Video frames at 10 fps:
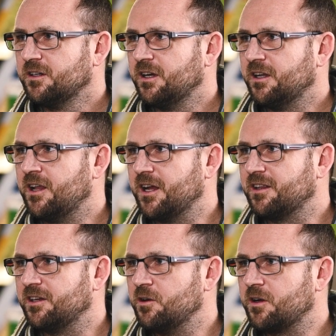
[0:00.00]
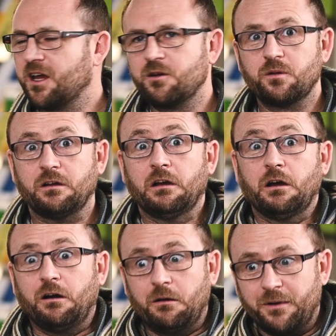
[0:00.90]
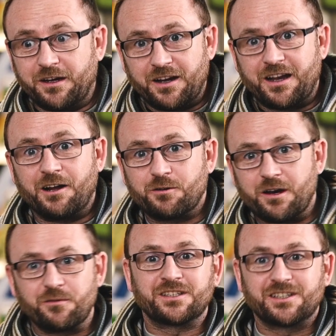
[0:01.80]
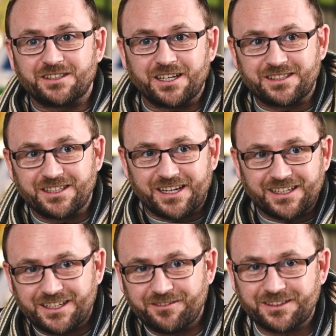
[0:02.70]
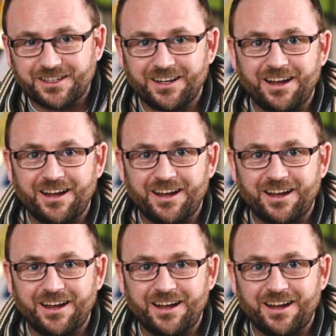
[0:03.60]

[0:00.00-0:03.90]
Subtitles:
And like the UK, we're like, oh my God, how do I risk assess this activity?